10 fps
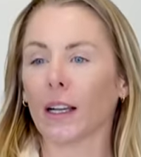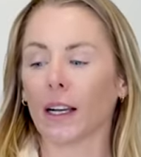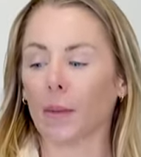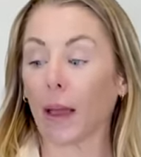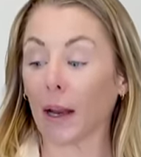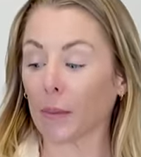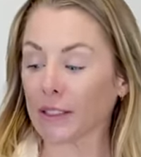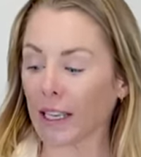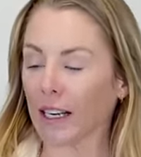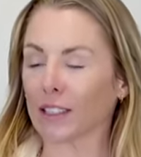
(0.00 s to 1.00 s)
Um, and I'm
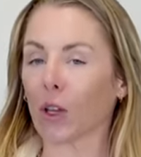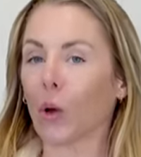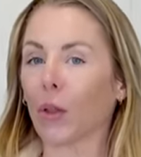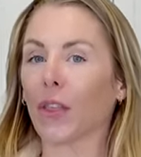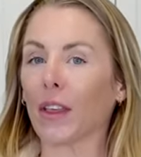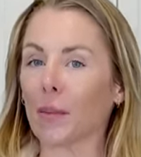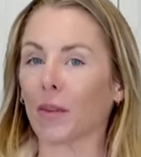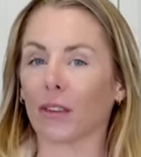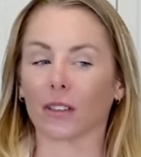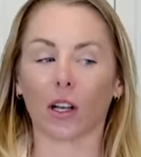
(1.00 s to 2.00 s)
excited because the whole theme
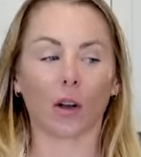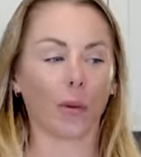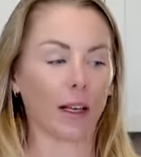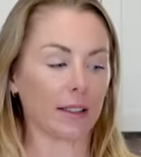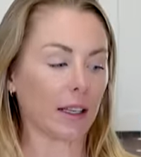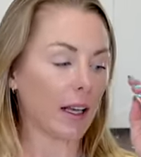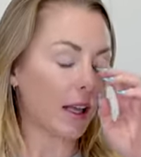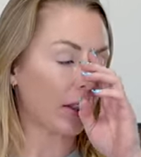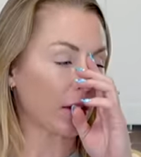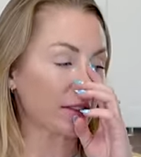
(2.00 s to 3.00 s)
of this haul was,
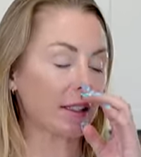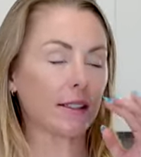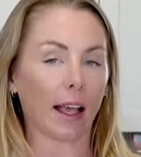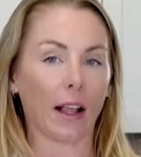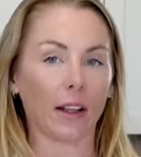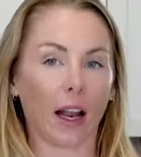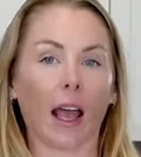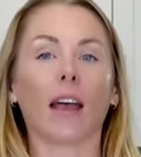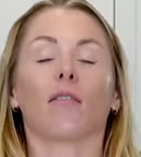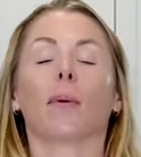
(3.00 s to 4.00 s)
there is a salad
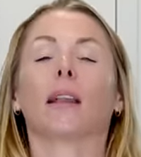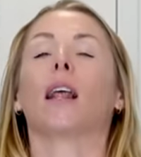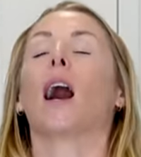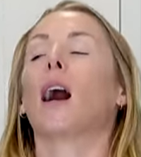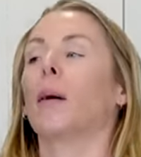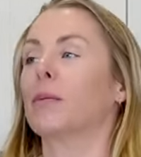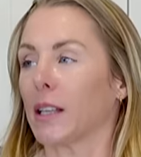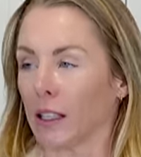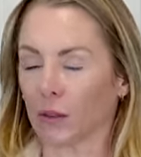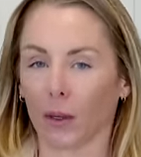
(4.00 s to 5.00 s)
I have been
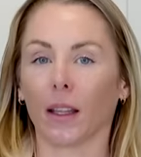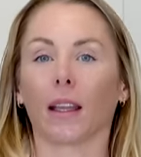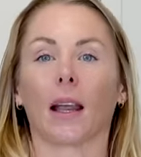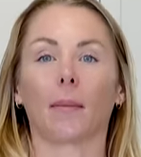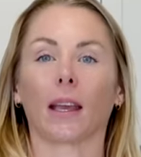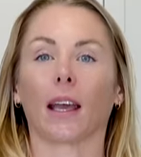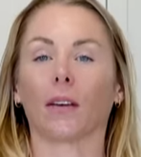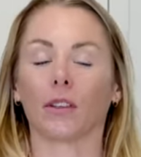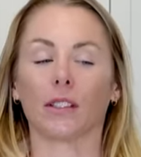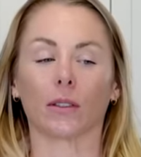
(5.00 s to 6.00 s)
obsessed with and I make it
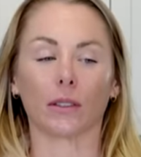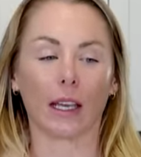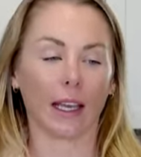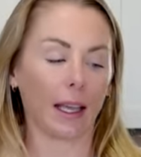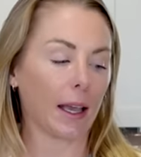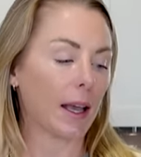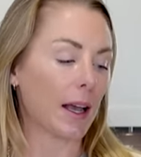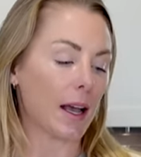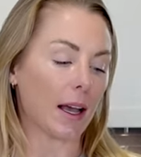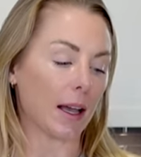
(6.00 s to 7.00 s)
every single day.
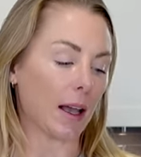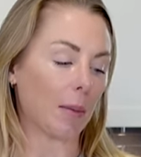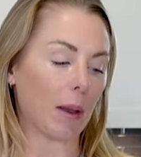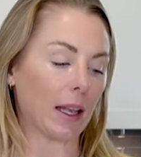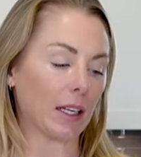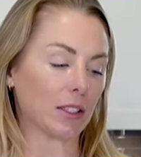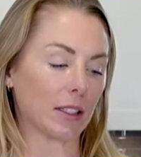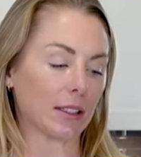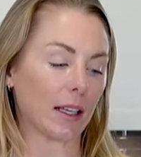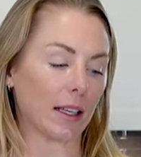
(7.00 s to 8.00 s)
Um, and it
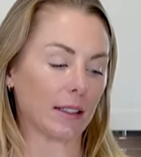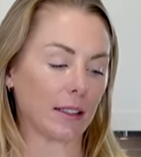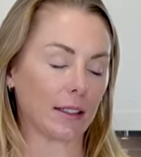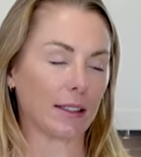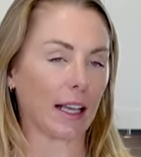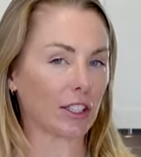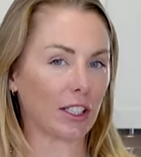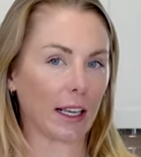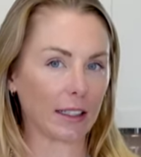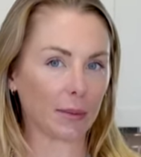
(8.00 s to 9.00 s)
just, it
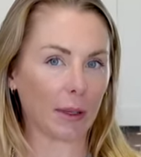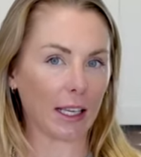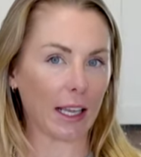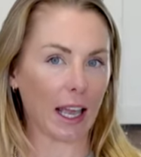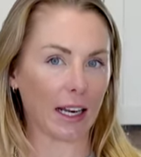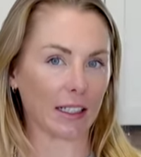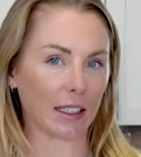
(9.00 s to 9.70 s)
satiates me and it